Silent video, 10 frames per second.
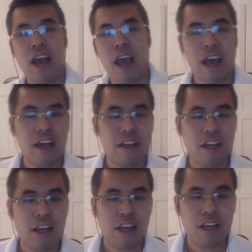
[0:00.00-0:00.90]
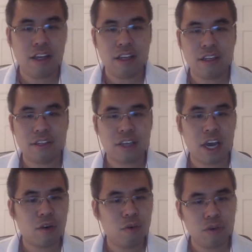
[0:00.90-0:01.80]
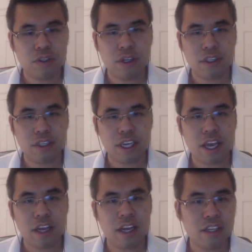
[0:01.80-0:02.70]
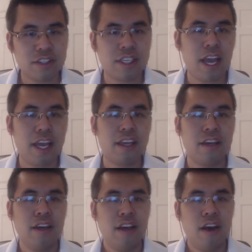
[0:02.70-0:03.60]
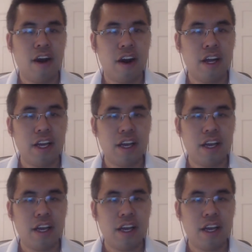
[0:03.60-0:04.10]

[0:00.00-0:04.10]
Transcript: And it's kind of cool to get his take on it.